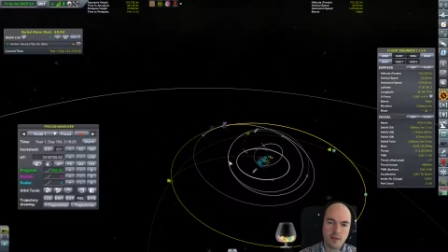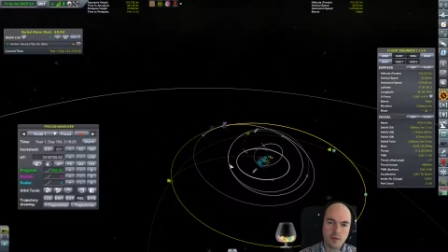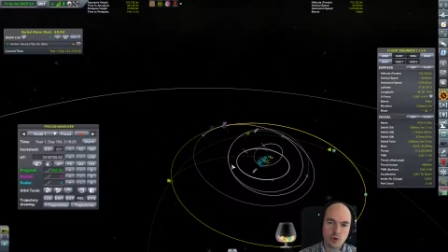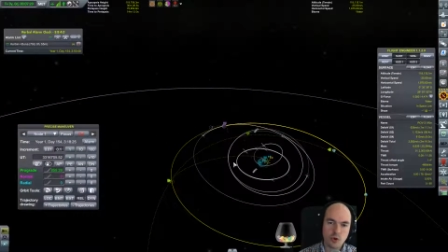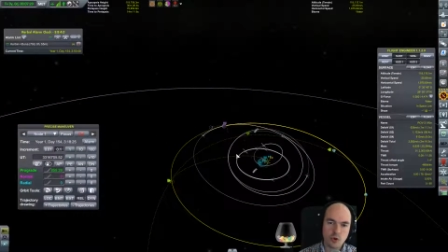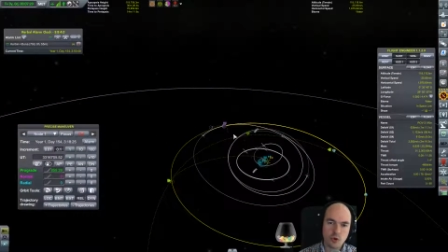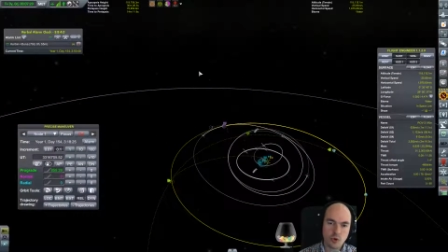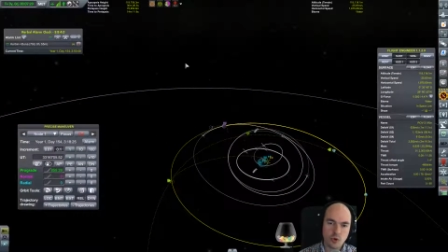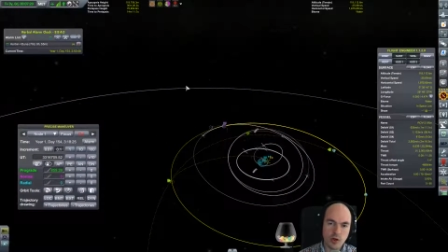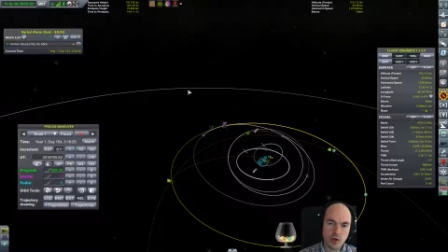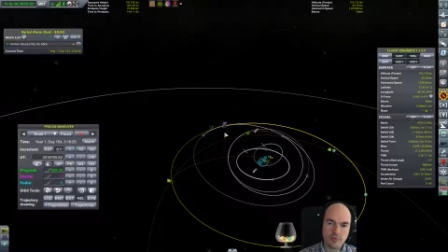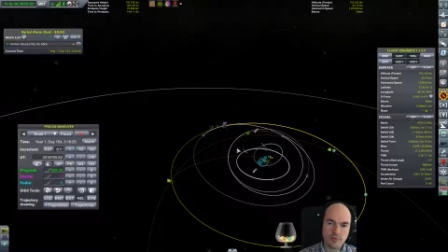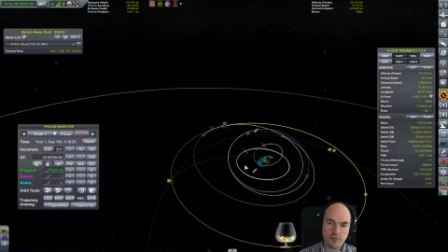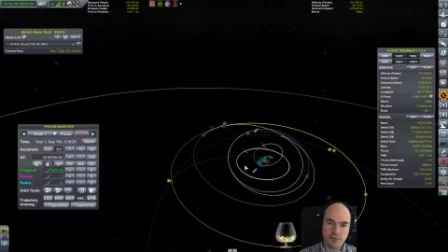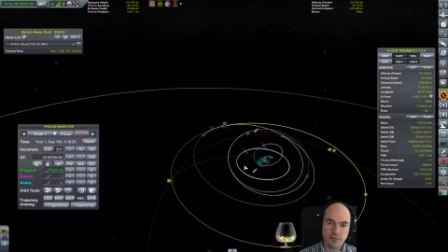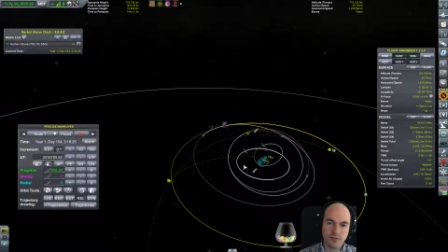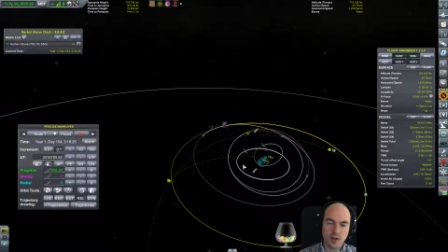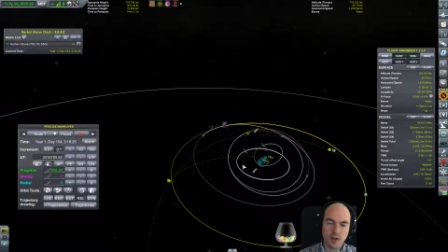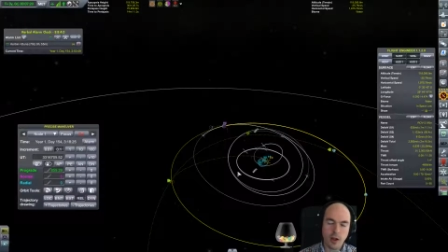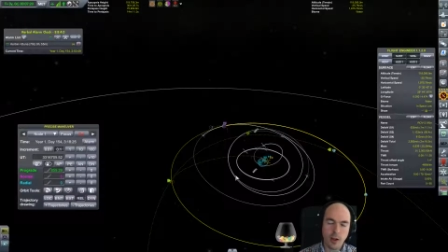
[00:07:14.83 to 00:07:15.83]

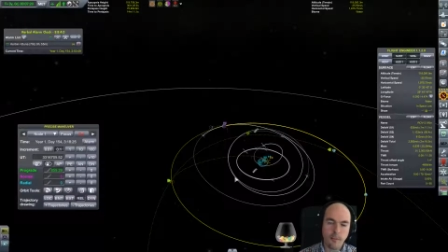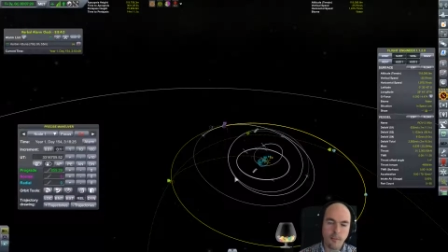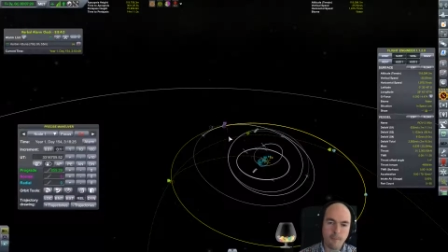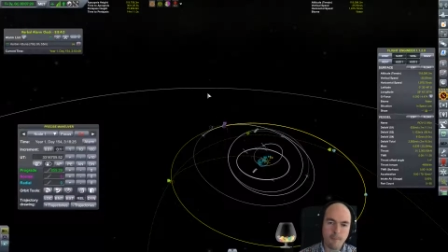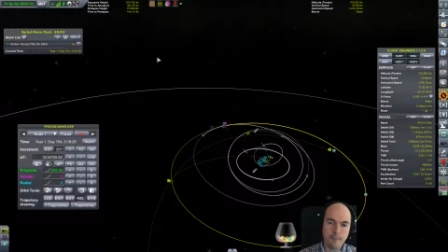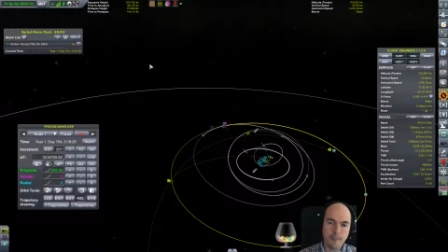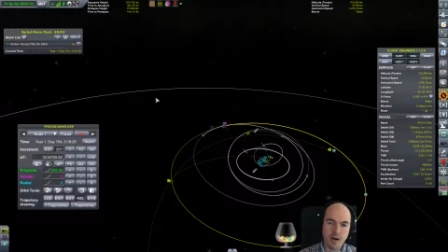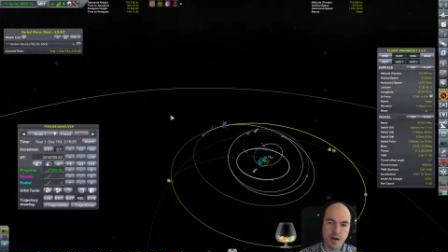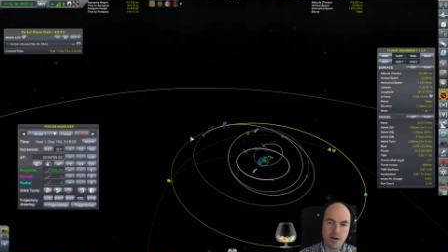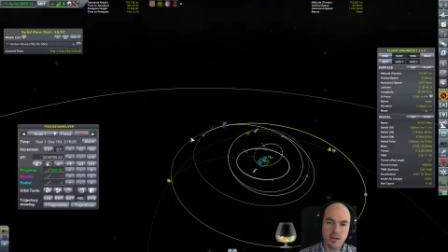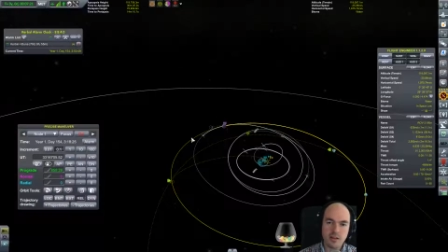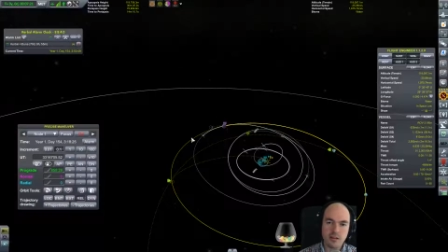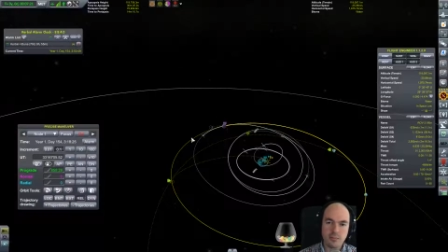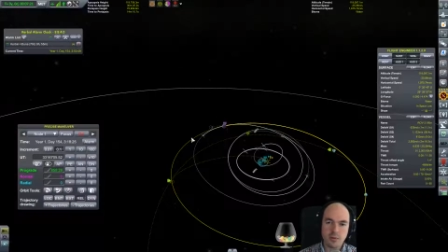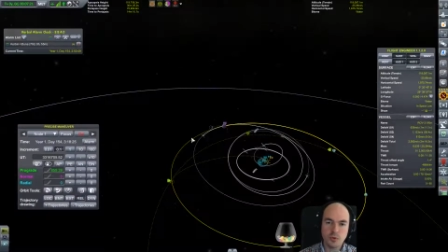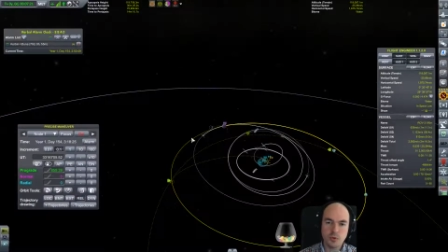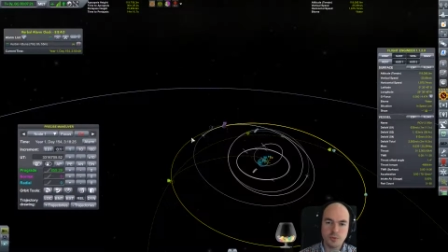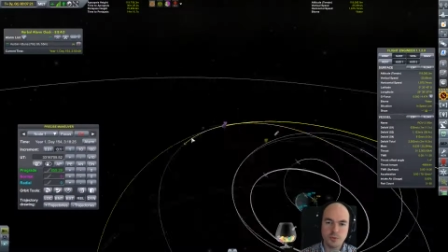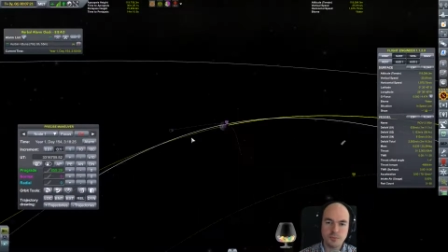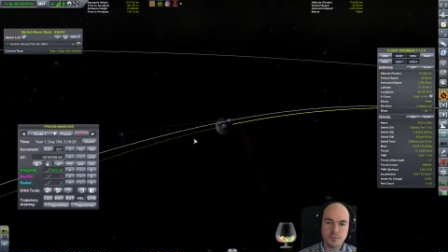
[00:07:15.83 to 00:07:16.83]
flying by the
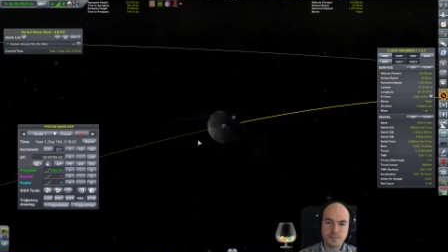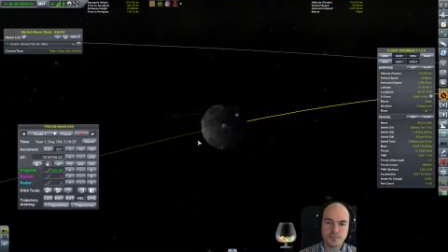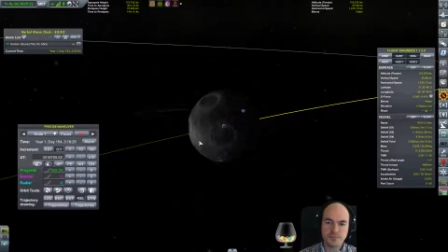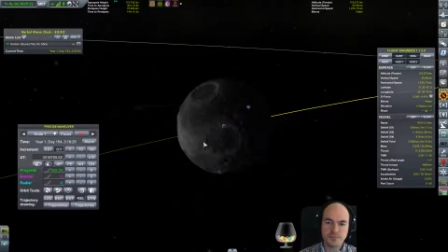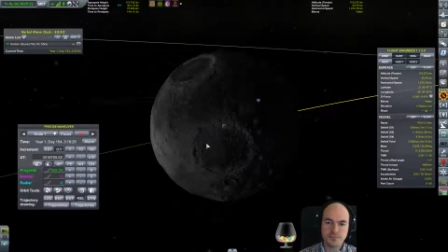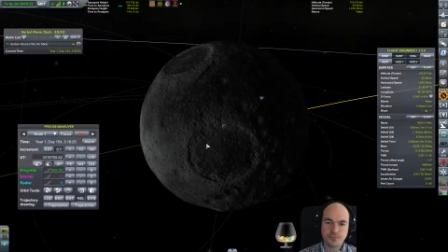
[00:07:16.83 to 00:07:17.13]
moon,